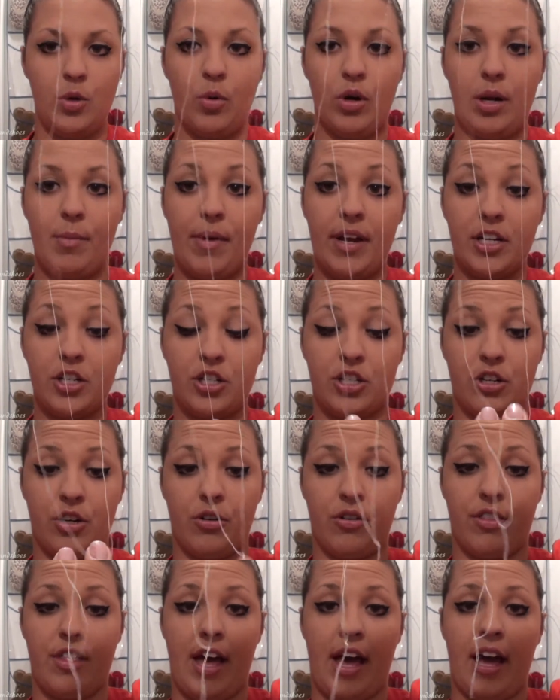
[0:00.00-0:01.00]
You want to make
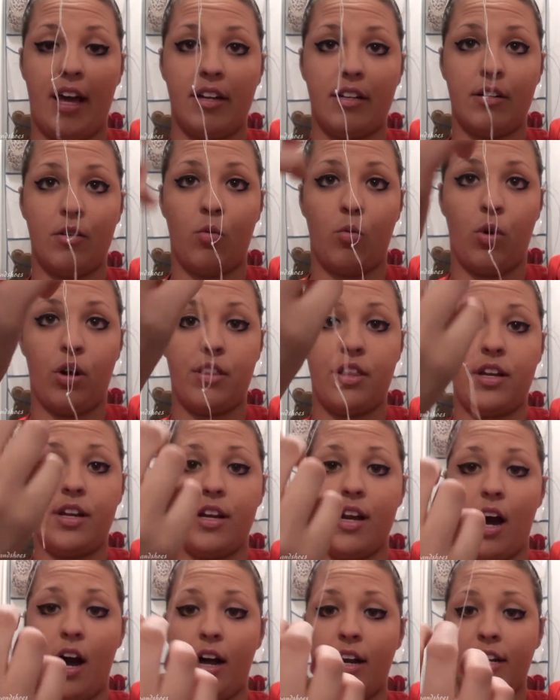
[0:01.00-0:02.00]
sure that where the
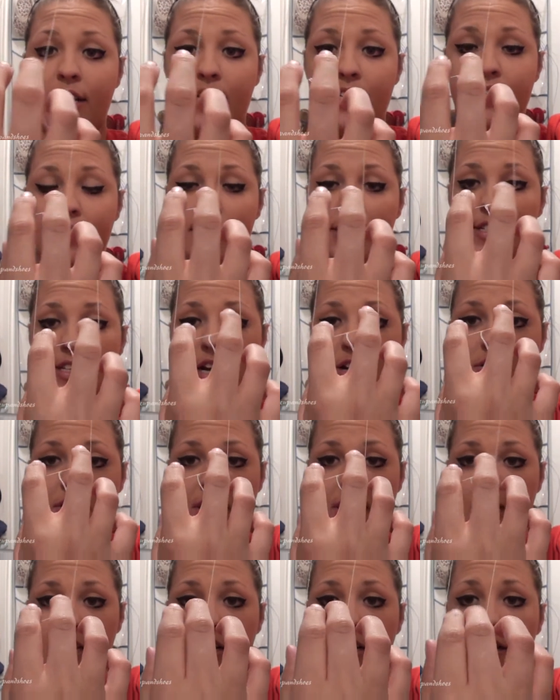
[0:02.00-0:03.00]
knot is down
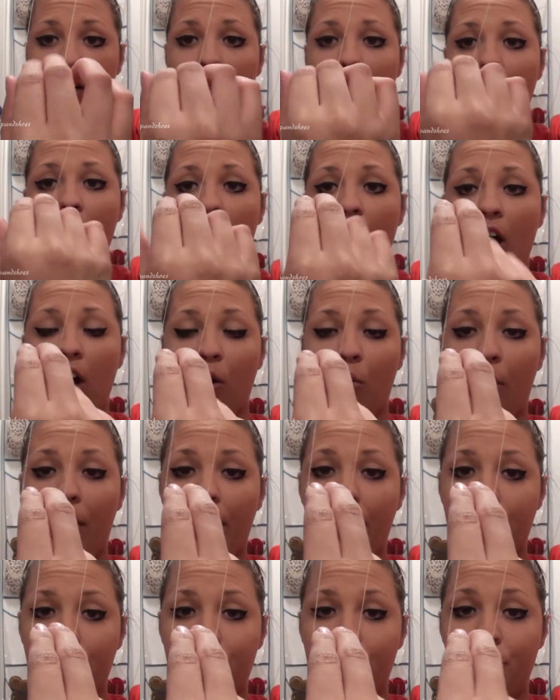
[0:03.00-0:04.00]
here or
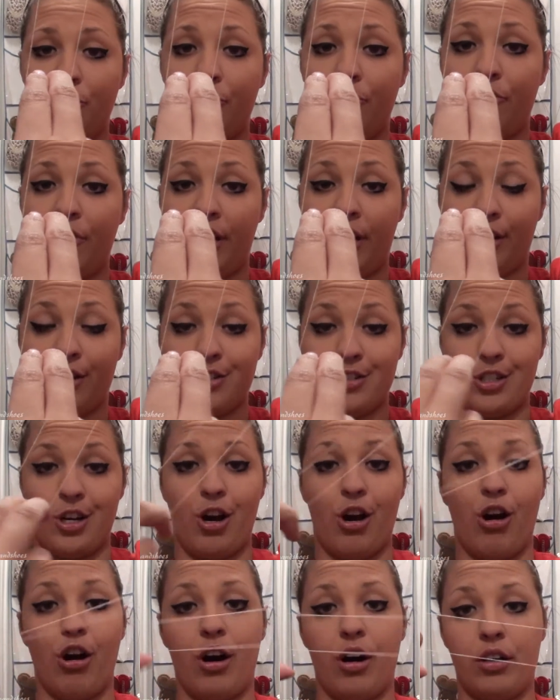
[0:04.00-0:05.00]
where your two fingers
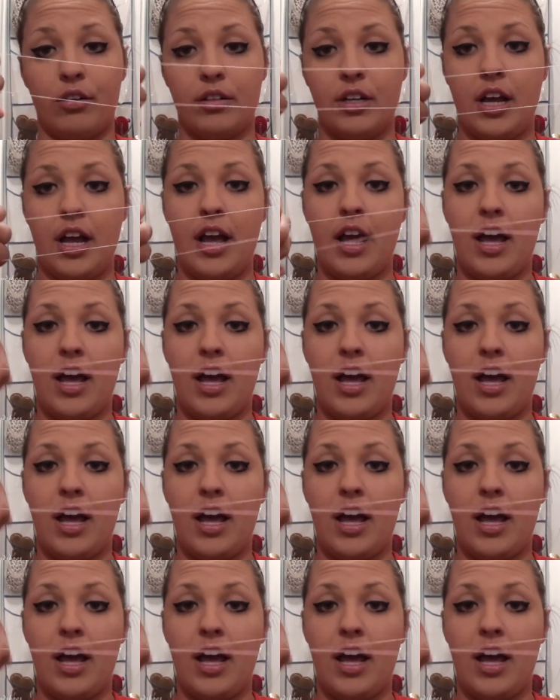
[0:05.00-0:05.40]
are.